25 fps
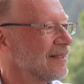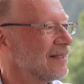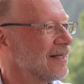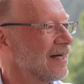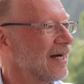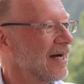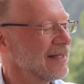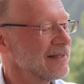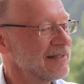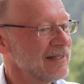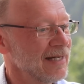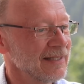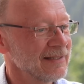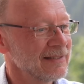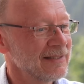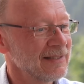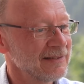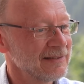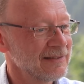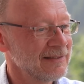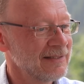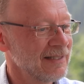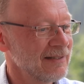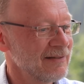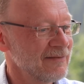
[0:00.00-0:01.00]
And that
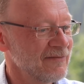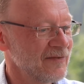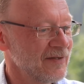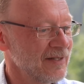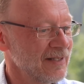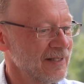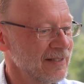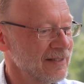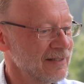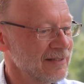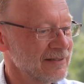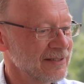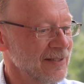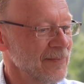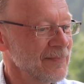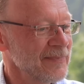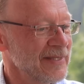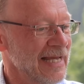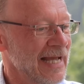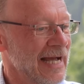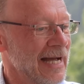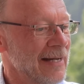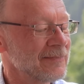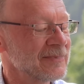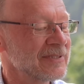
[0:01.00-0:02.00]

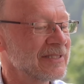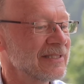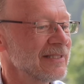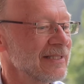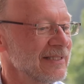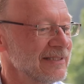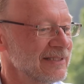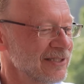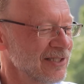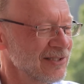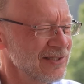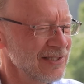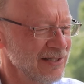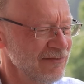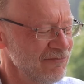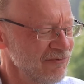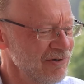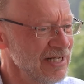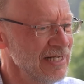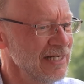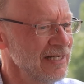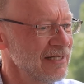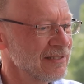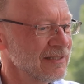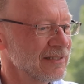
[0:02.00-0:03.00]
something happens and they suddenly
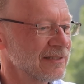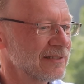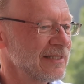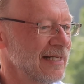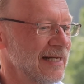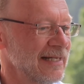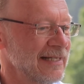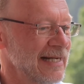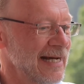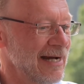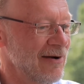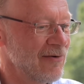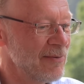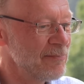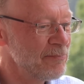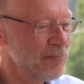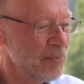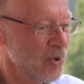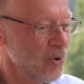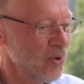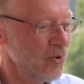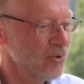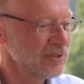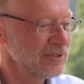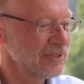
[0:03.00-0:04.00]
really understand how
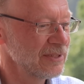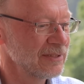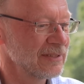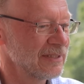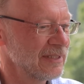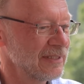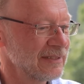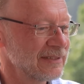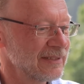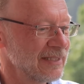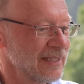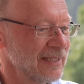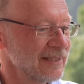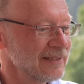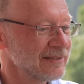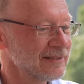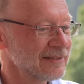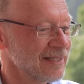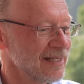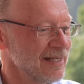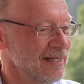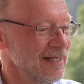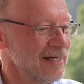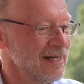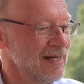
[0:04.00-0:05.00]
important this is
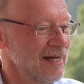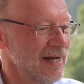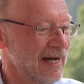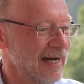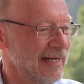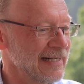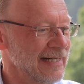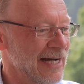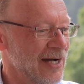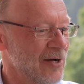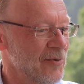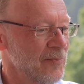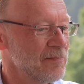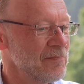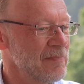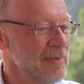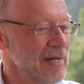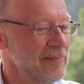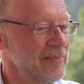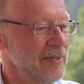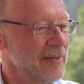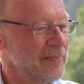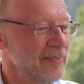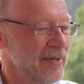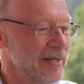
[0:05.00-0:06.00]
and how
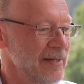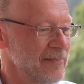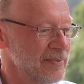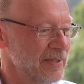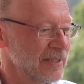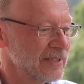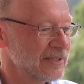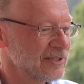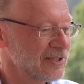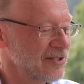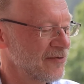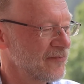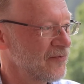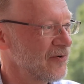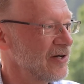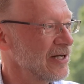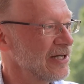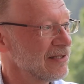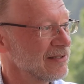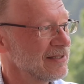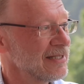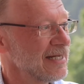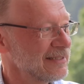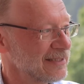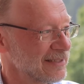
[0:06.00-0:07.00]
maybe people are suffering
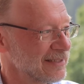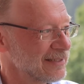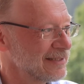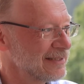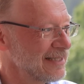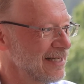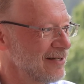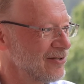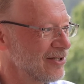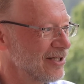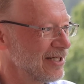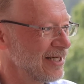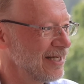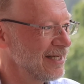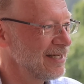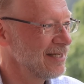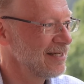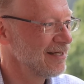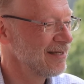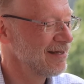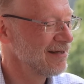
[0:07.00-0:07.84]
unnecessarily.